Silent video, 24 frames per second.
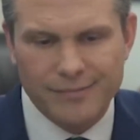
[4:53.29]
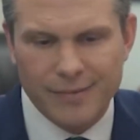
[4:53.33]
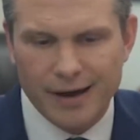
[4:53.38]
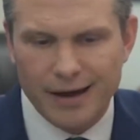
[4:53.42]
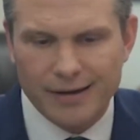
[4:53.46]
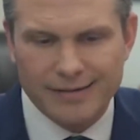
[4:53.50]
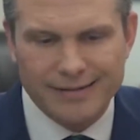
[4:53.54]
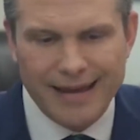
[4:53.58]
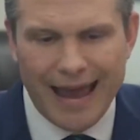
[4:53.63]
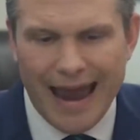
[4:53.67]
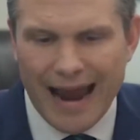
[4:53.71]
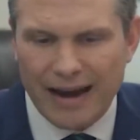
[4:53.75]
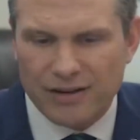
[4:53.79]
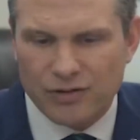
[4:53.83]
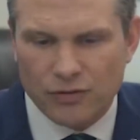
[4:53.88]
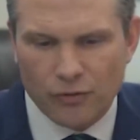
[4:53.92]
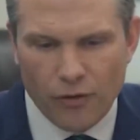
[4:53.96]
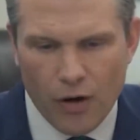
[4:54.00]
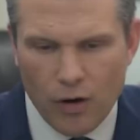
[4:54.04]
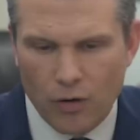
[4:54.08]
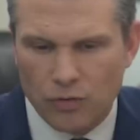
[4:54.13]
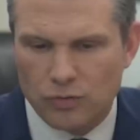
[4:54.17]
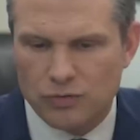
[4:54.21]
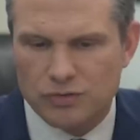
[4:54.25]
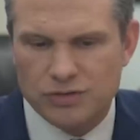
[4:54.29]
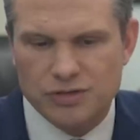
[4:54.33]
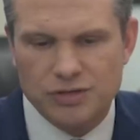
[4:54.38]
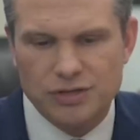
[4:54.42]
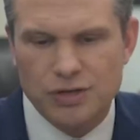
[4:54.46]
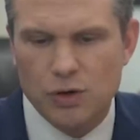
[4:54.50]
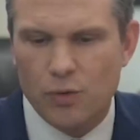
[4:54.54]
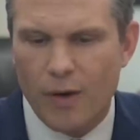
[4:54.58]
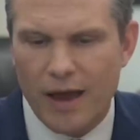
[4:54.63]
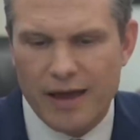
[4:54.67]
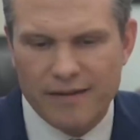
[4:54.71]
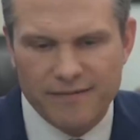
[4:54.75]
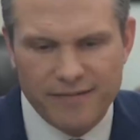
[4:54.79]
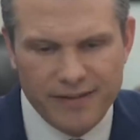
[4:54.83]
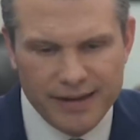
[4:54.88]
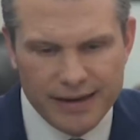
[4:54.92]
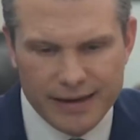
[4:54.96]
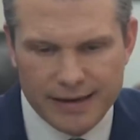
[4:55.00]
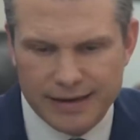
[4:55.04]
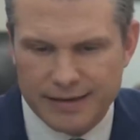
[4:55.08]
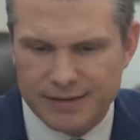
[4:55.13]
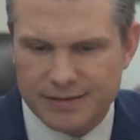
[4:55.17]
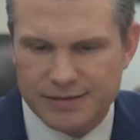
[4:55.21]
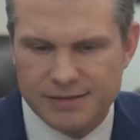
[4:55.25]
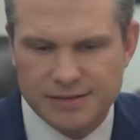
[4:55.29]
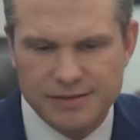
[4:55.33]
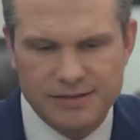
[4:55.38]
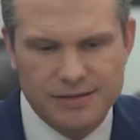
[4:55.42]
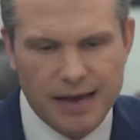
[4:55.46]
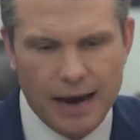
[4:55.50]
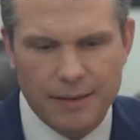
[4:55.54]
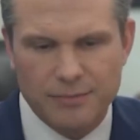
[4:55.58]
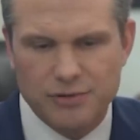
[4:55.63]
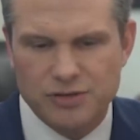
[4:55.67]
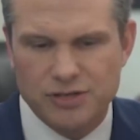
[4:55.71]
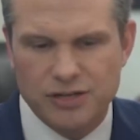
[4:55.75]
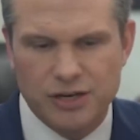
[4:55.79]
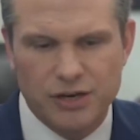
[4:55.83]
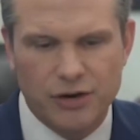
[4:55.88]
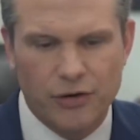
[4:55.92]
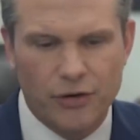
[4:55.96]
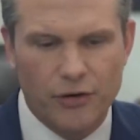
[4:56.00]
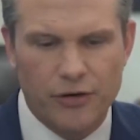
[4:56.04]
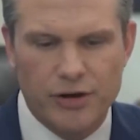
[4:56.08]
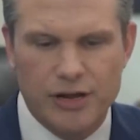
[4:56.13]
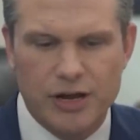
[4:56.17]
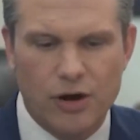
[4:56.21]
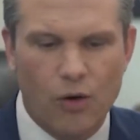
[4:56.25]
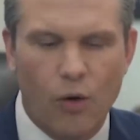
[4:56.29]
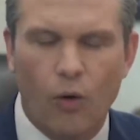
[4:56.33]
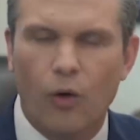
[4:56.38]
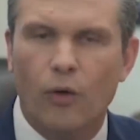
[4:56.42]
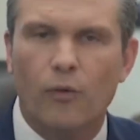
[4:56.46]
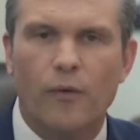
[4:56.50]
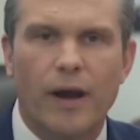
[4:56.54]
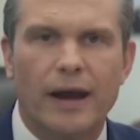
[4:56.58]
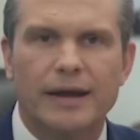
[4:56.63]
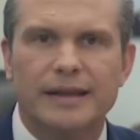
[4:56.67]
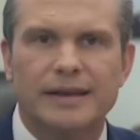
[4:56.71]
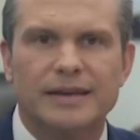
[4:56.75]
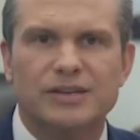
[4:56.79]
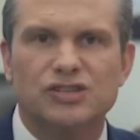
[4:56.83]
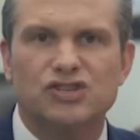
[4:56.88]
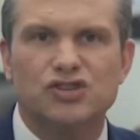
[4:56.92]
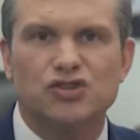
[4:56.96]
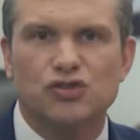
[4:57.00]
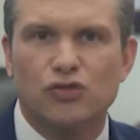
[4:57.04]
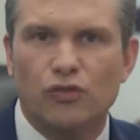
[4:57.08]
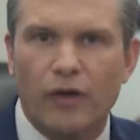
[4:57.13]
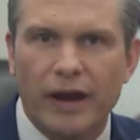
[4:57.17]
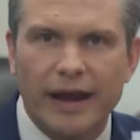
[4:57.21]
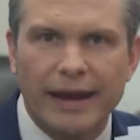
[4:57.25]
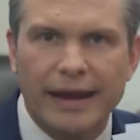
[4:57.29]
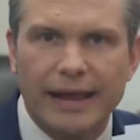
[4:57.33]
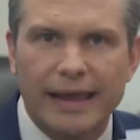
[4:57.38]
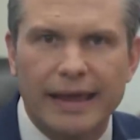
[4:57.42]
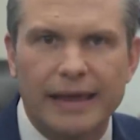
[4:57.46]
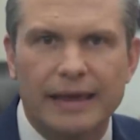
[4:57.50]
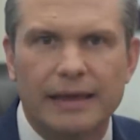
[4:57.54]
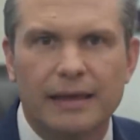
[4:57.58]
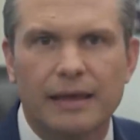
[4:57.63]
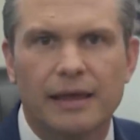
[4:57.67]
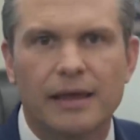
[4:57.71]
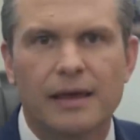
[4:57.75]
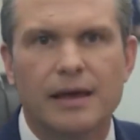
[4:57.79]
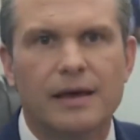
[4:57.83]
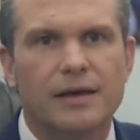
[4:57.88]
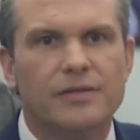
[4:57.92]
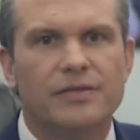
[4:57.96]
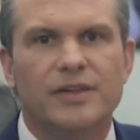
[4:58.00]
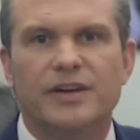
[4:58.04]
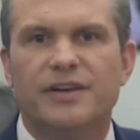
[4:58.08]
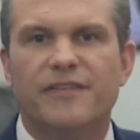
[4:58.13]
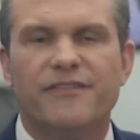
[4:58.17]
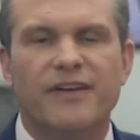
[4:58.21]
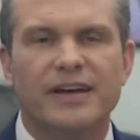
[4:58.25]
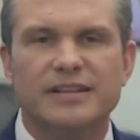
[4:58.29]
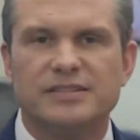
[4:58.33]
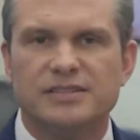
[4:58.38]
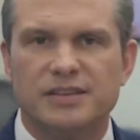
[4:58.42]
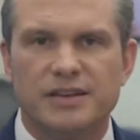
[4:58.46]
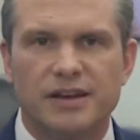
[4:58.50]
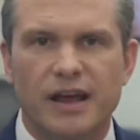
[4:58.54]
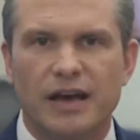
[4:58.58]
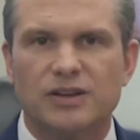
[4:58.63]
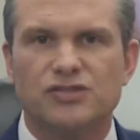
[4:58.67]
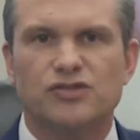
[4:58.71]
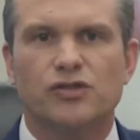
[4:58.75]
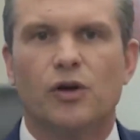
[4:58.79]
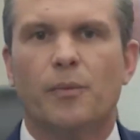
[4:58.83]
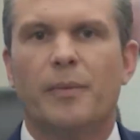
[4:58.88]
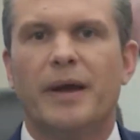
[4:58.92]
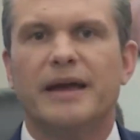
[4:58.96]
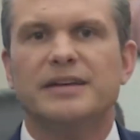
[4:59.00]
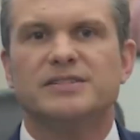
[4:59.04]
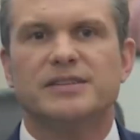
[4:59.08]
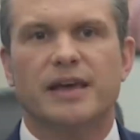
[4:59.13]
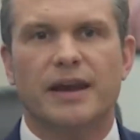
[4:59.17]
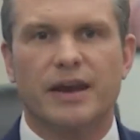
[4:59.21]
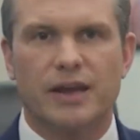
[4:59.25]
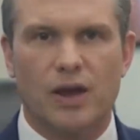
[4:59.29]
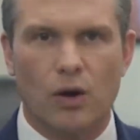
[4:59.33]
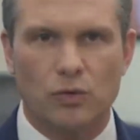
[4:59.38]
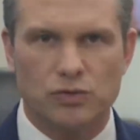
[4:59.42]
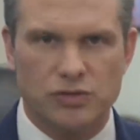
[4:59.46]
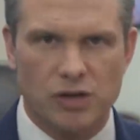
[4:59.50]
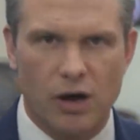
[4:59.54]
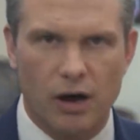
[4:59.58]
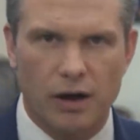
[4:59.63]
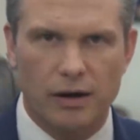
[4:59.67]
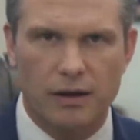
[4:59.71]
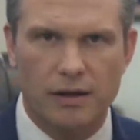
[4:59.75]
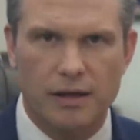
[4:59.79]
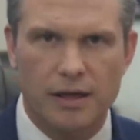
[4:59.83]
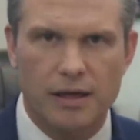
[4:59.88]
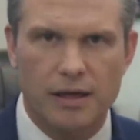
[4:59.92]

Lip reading: attack drones, UAVs, cybersecurity, core readiness, training, the defense industrial base, and it goes on.